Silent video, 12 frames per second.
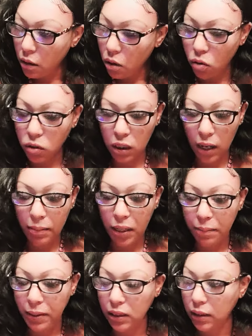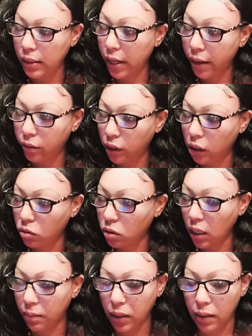Who's coming up as a tyrant, who's
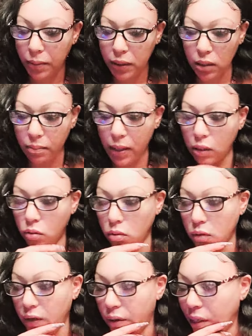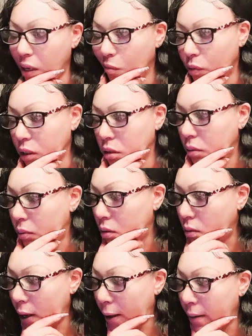coming up as somebody who is very unreasonable,
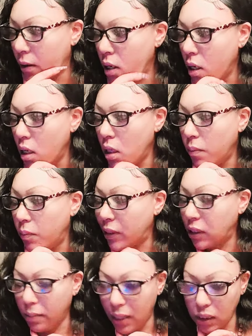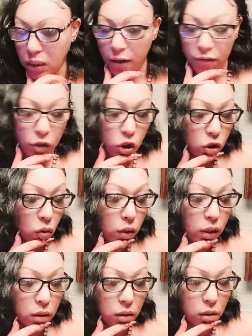okay? But somebody's definitely
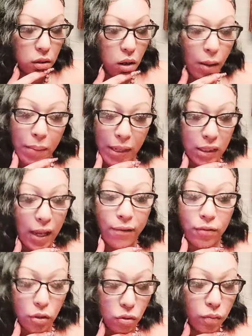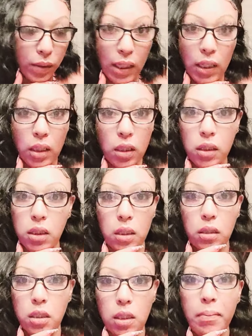showing, you know, up as having a new beginning.
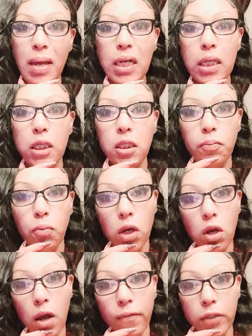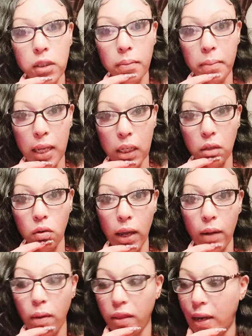Listen, somebody is sprung off of somebody, okay?
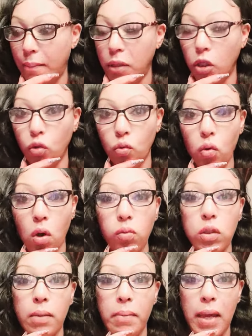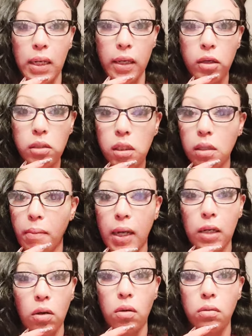Rather that be you on somebody else, somebody
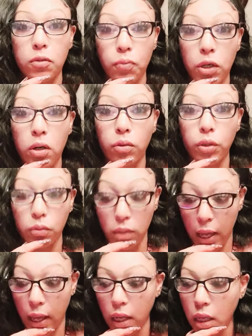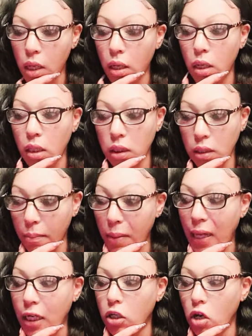all sprung on you, okay?
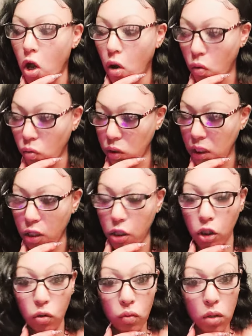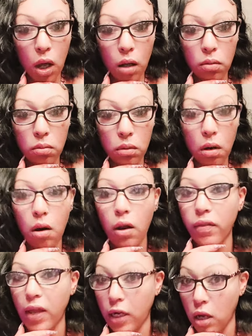Somebody knows. Either you know or
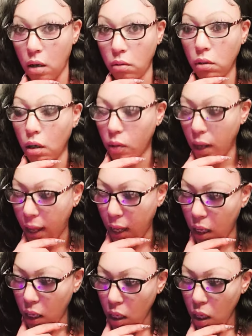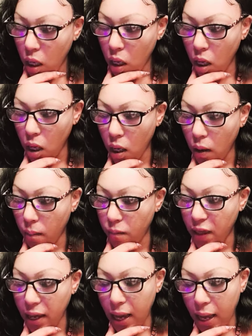they know, okay? Um,
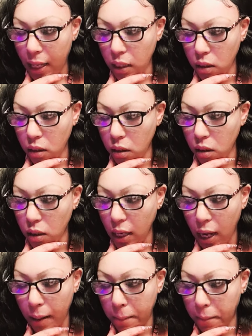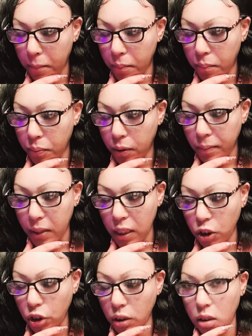they got they got
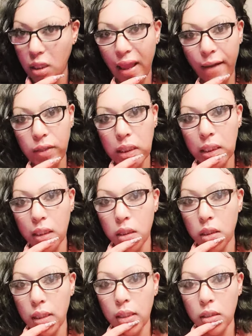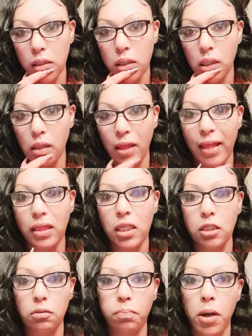premonitions. They have a sixth sense that
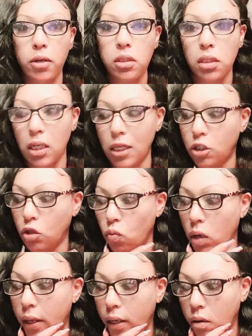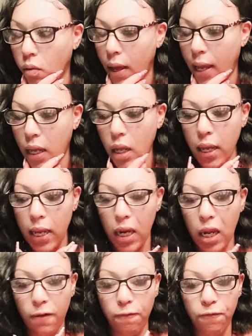this person is the one, okay?
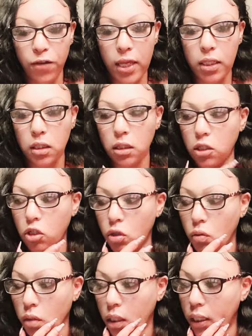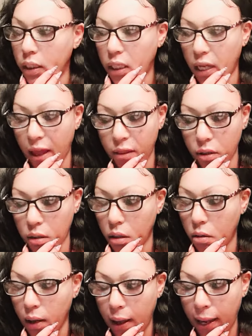It fits too good together,
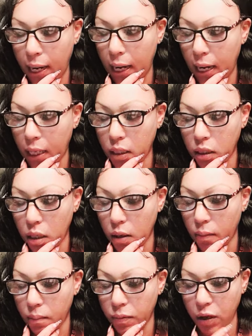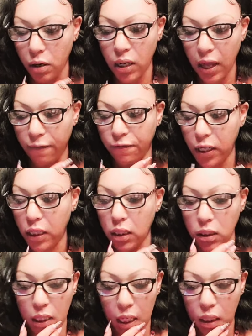okay? And um, their gut feeling
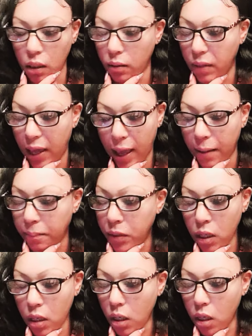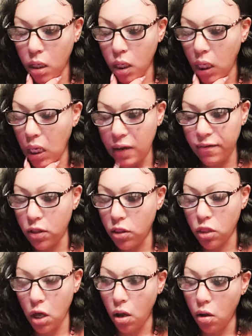is telling them that even
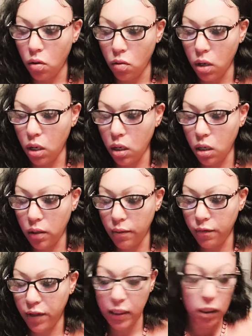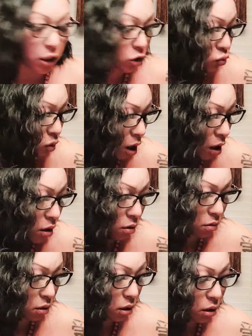though this is
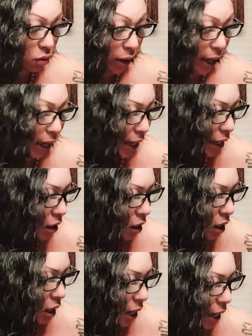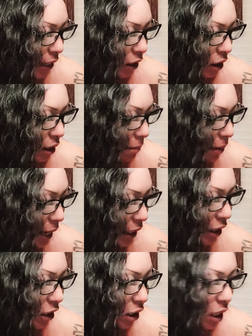wrong, okay? and somebody
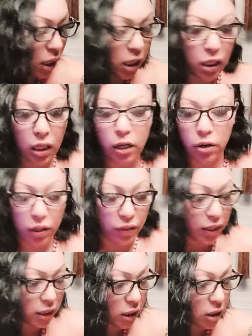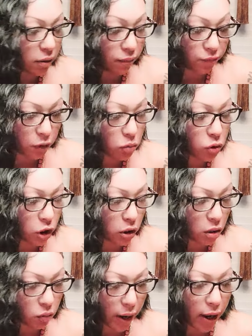is unclear and this is confusion
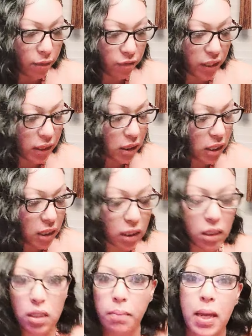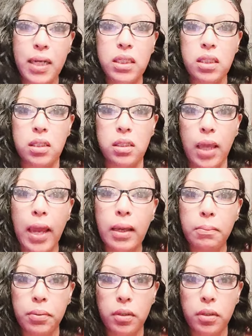around this, this is somebody's escape.